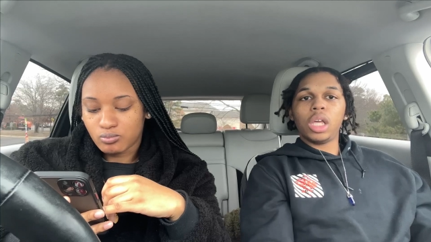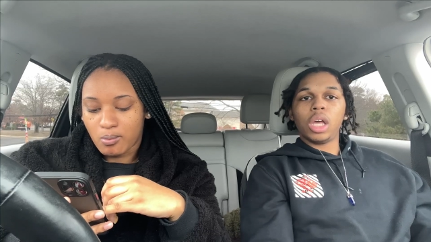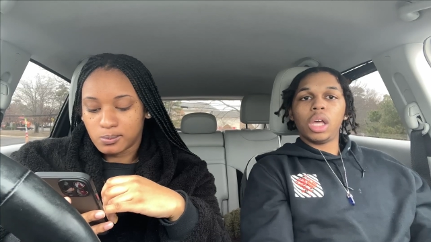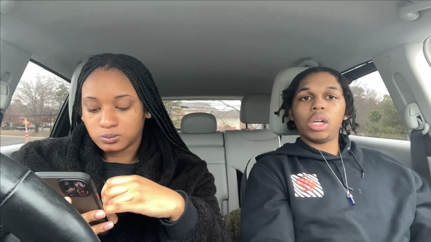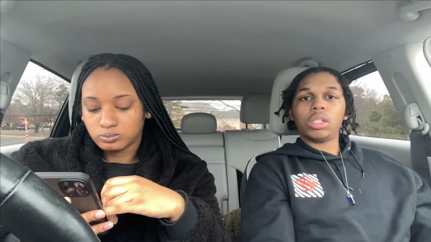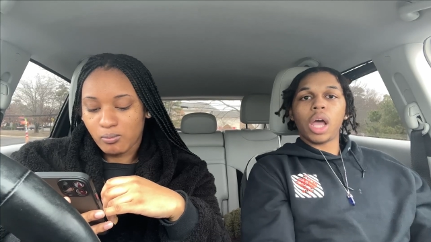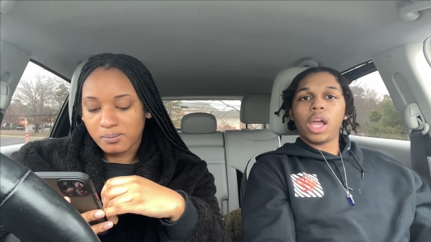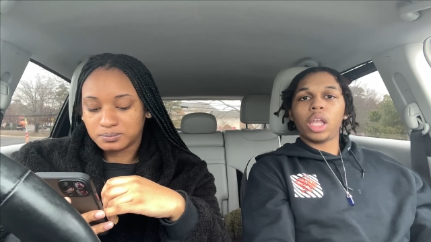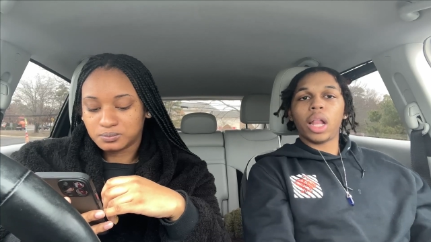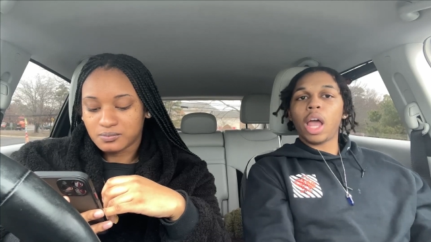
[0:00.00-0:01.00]
Speaker 1: your hair tie
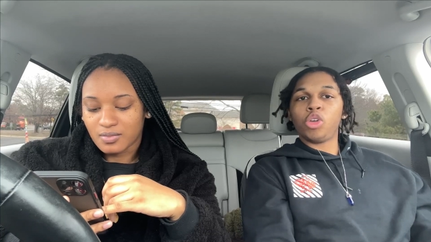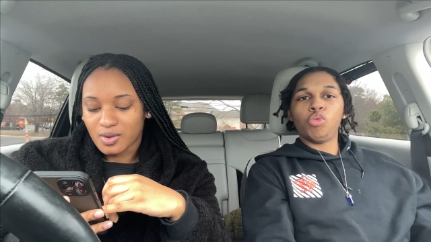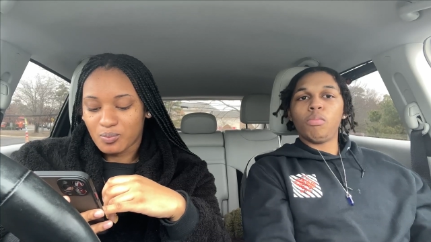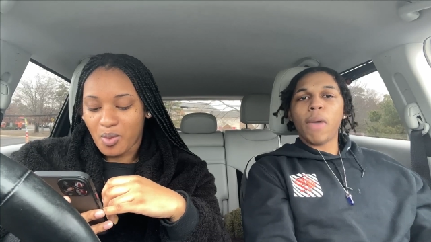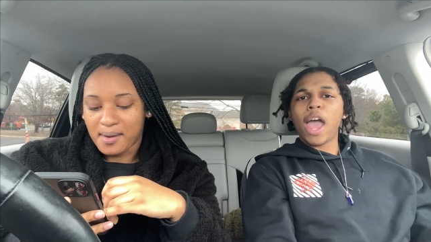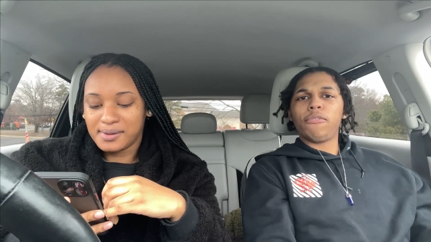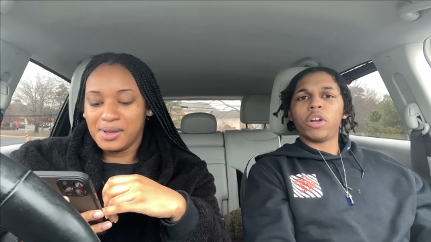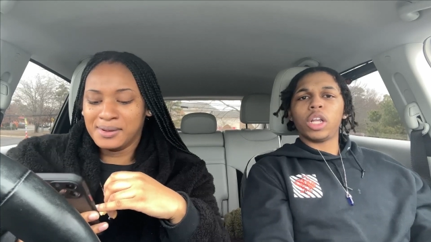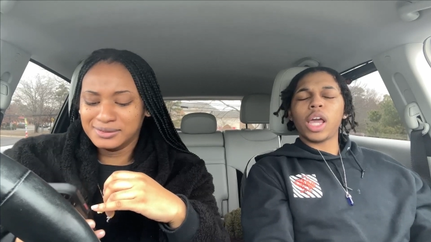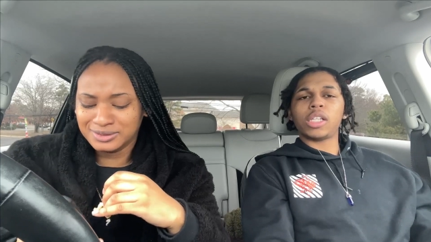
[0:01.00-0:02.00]
and now you mad for
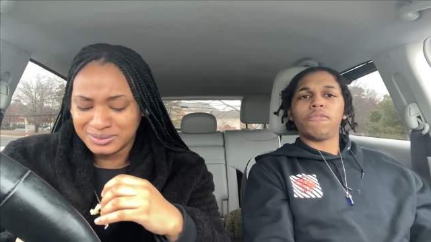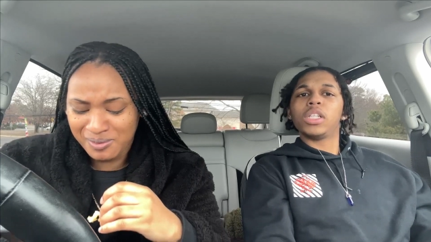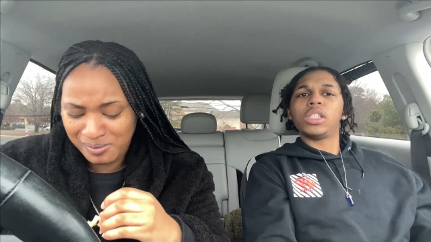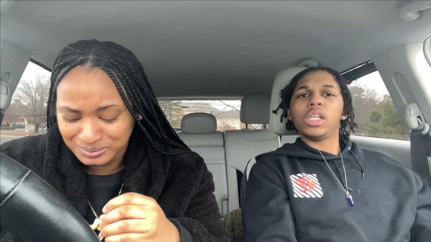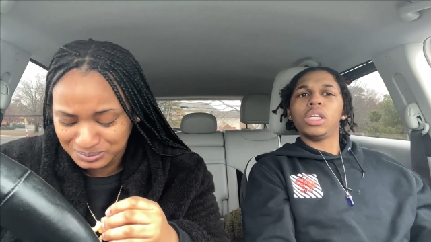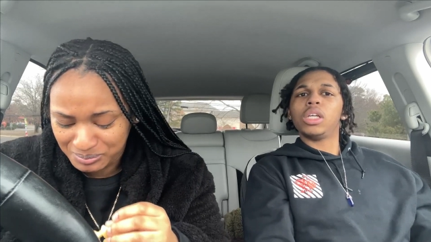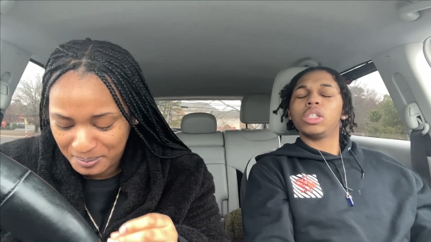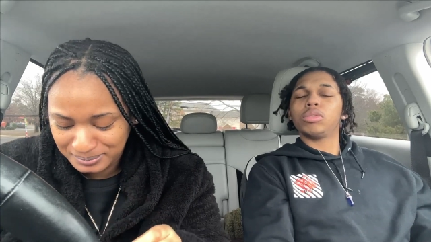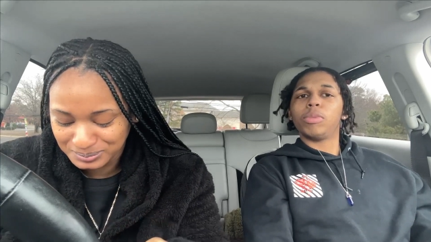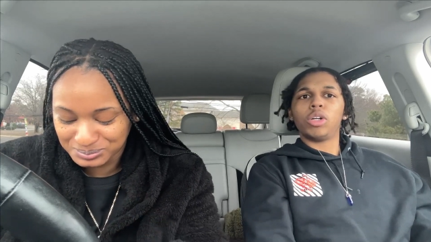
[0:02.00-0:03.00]
the next 15
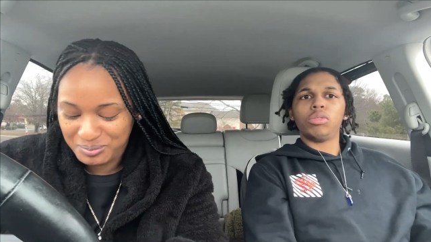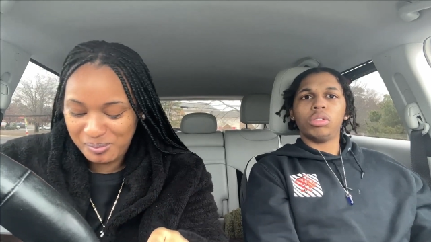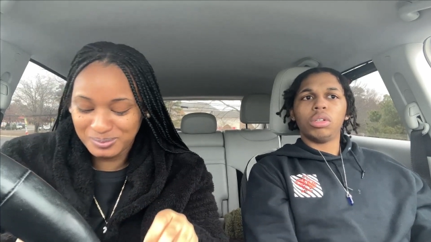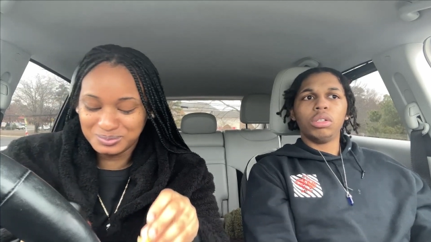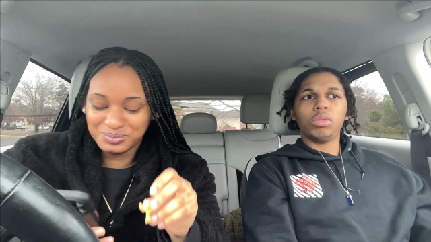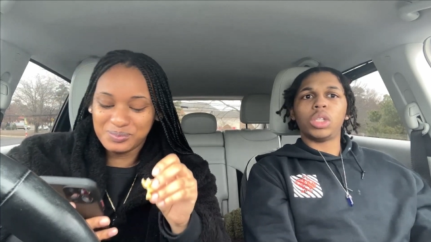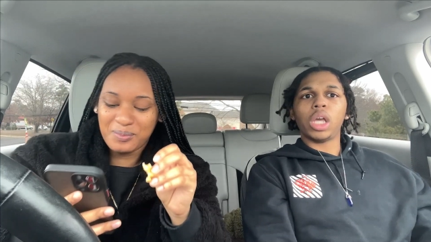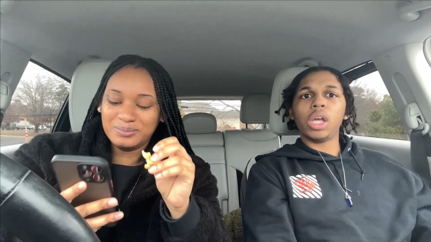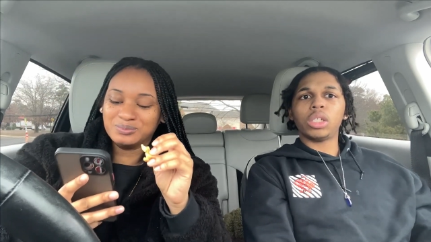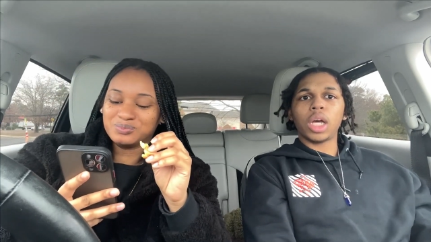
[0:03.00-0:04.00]
years, bro. It was a
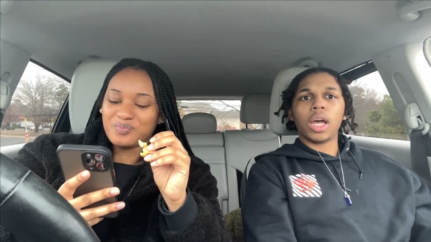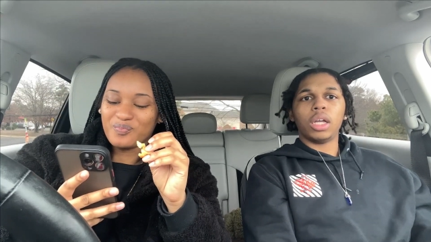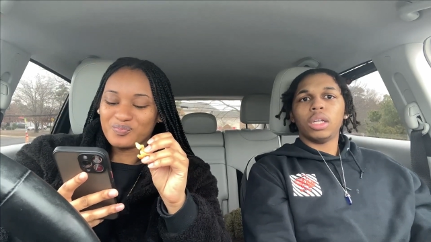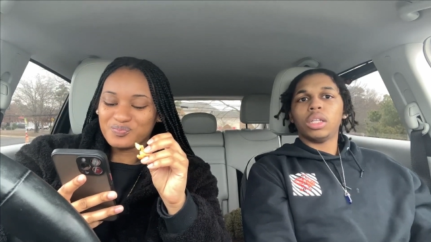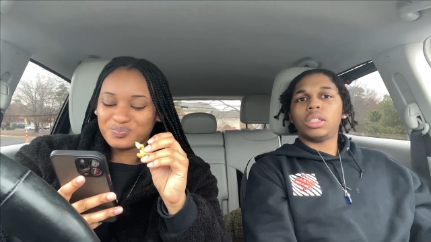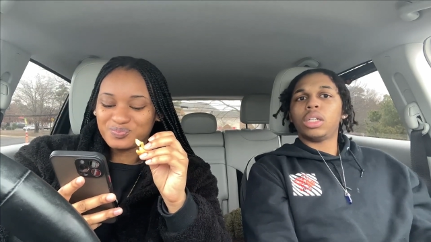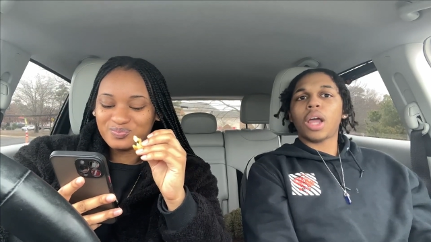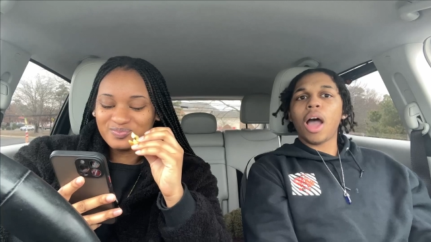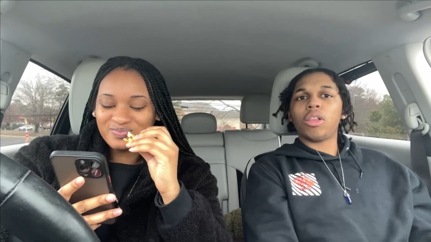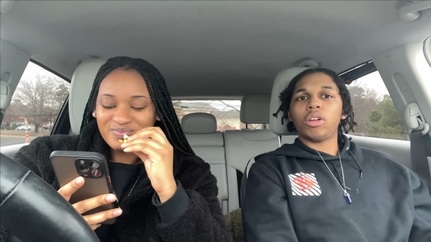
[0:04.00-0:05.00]
hair tie. It's a
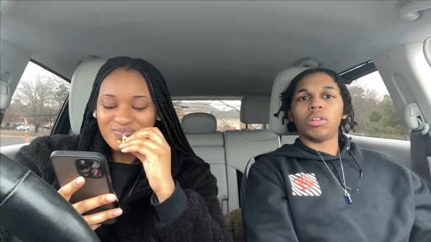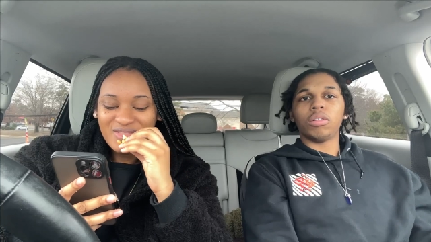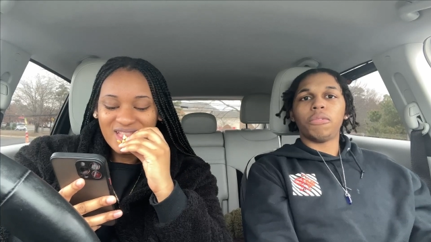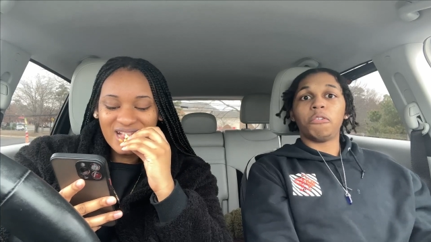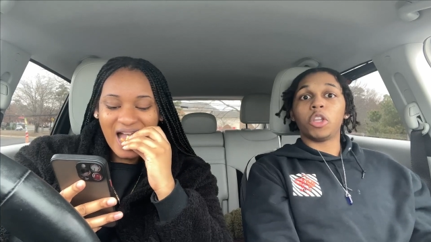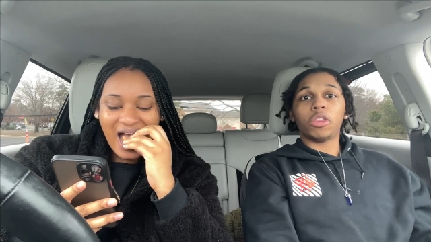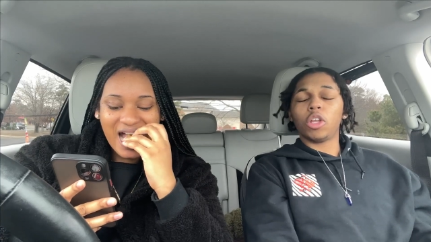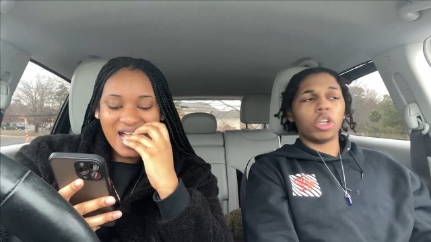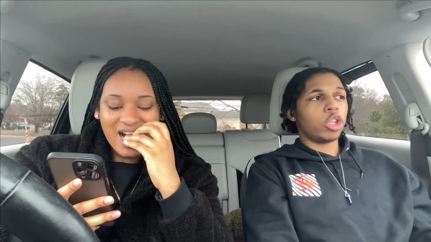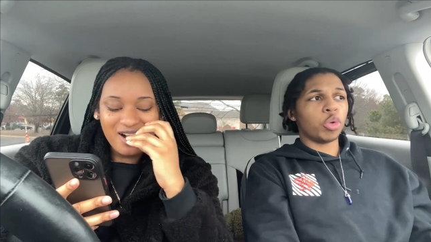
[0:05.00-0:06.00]
dollar for
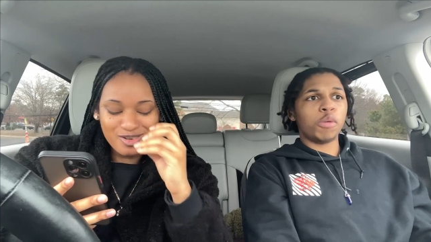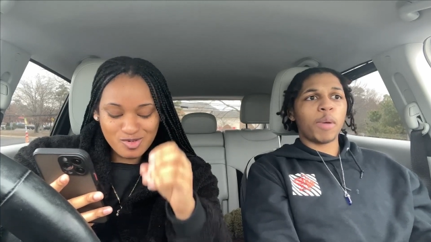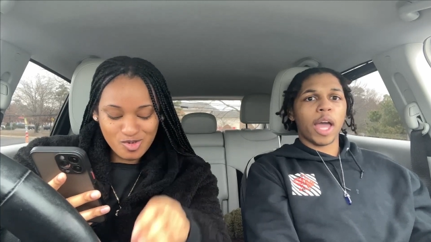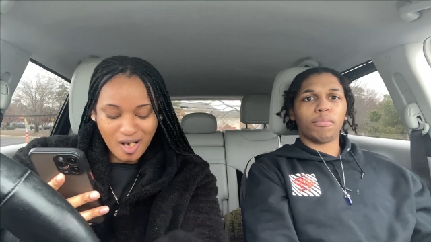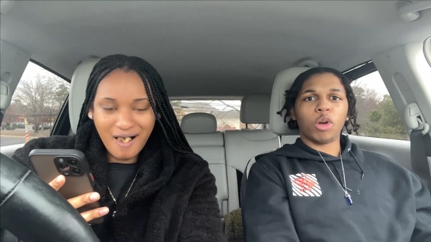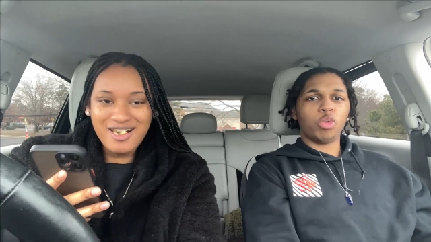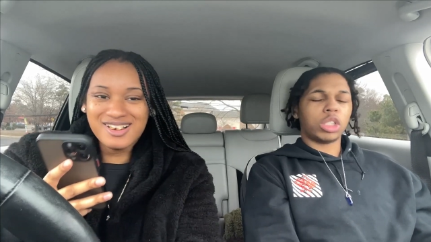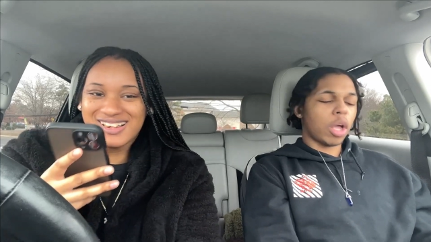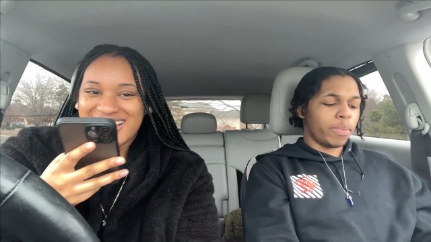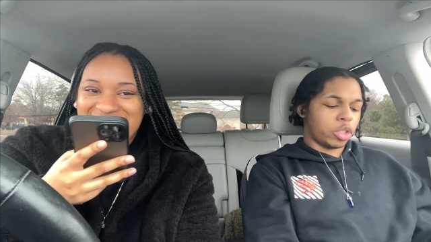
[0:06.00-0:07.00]
33 pack, bro. What's
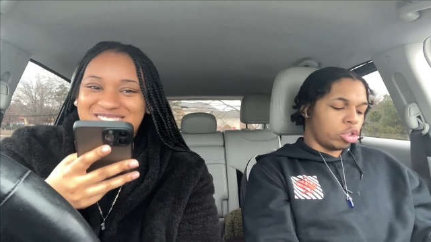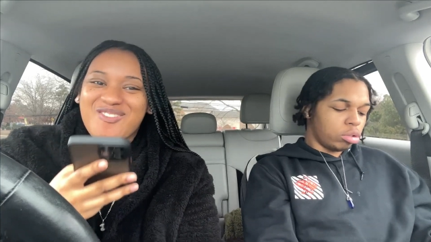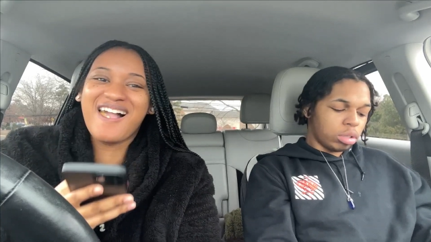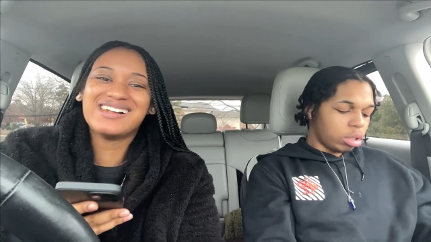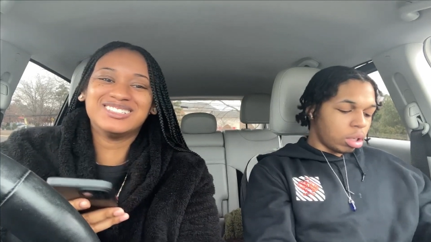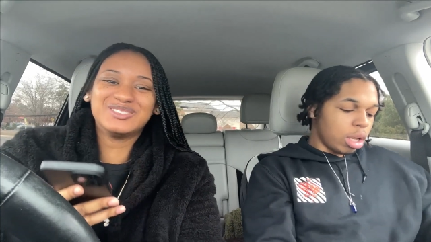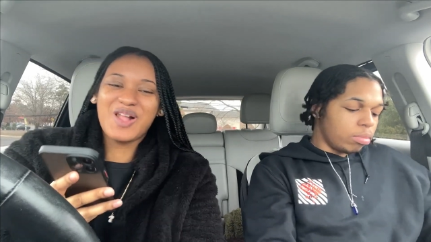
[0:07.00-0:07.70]
up with you?